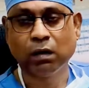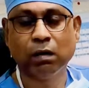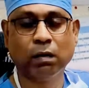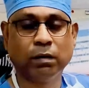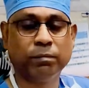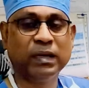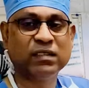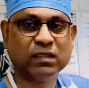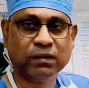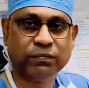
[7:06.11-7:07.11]
or
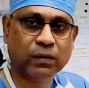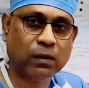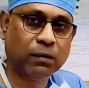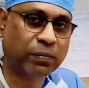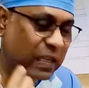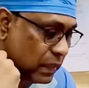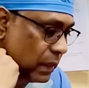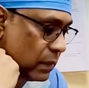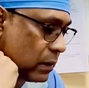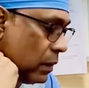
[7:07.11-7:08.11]
massive
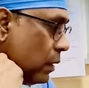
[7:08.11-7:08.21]
bleedings.